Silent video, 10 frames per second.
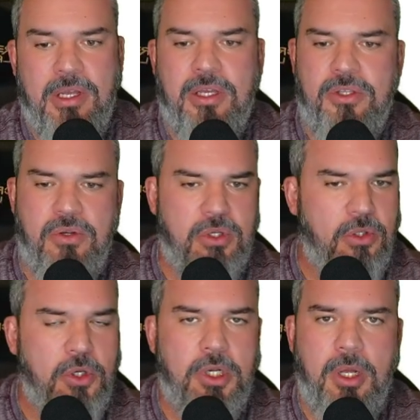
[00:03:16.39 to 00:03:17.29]
You can
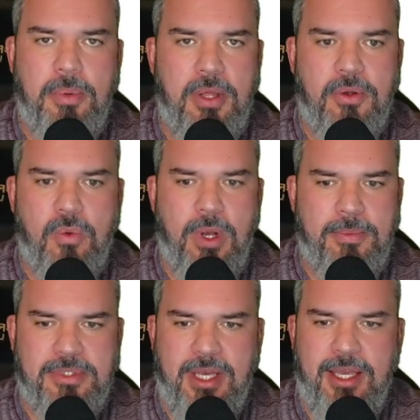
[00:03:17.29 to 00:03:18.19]
look it up on their
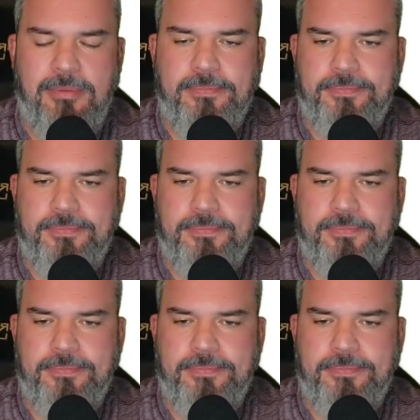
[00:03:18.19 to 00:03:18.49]
website.